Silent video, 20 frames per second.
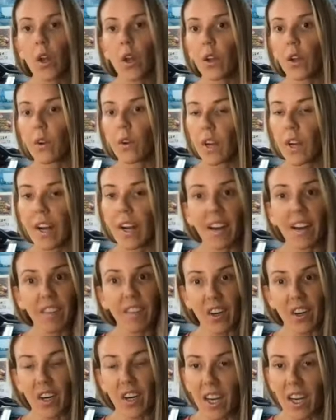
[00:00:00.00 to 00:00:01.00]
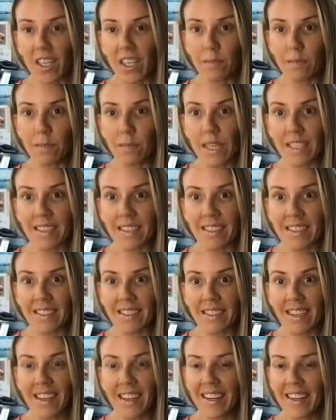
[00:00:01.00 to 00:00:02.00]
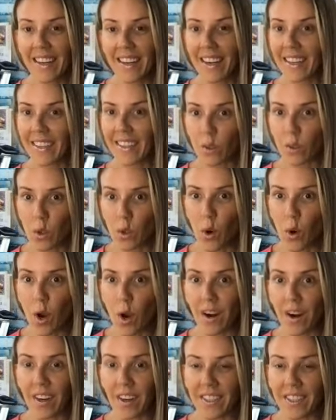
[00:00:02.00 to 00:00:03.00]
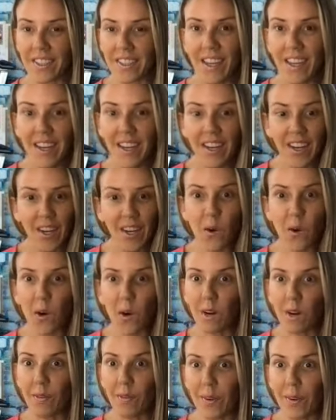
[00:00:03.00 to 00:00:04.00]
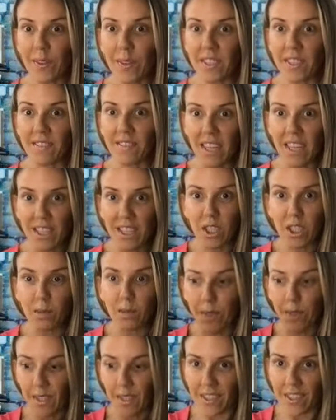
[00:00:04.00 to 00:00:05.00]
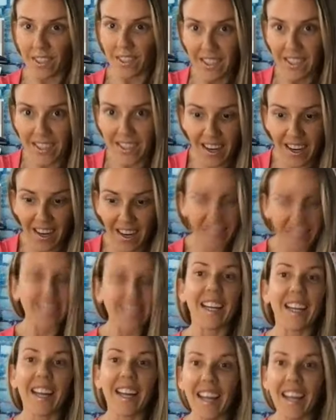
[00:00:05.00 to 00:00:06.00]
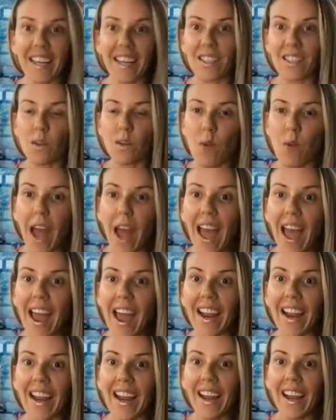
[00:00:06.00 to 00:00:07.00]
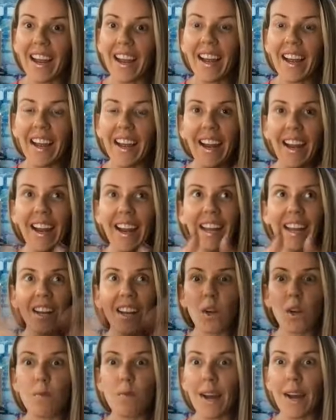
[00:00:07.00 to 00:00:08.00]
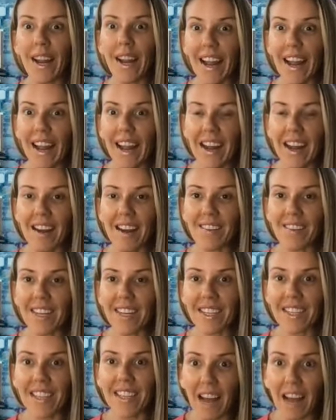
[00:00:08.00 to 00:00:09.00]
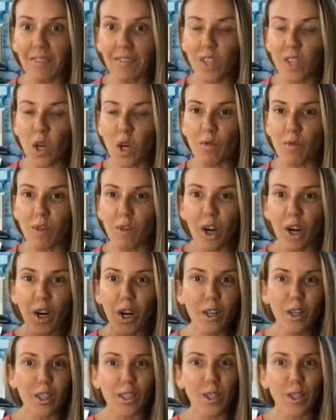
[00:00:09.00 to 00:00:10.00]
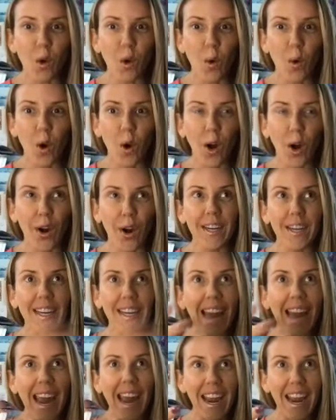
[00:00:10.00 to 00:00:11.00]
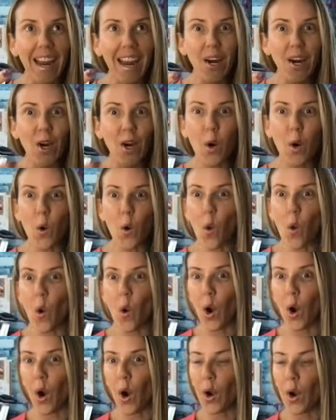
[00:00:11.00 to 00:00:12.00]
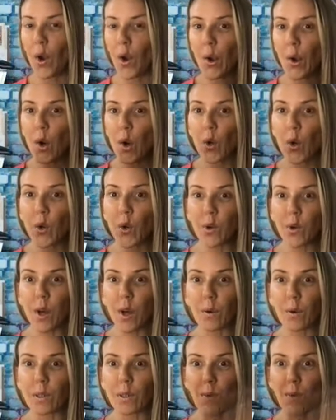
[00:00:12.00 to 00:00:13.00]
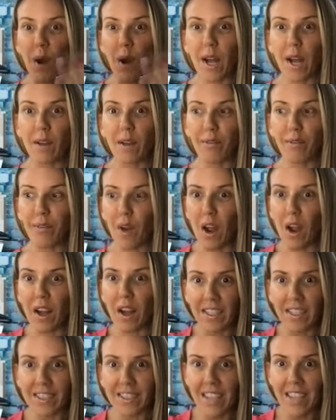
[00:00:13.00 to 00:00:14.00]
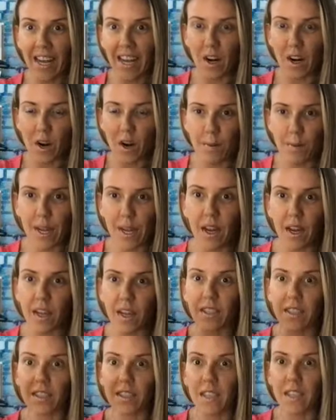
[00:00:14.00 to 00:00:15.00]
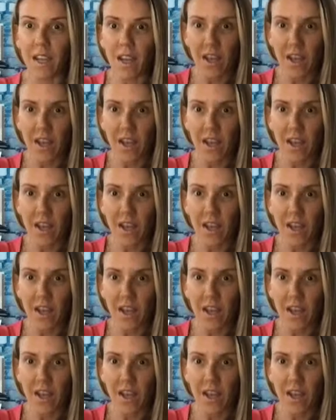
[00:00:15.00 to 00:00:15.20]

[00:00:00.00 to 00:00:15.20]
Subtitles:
you could have your condiments in the drawers, your fruits and vegetables tucked, hidden away, and you might have leftovers or cake or who knows what front and center because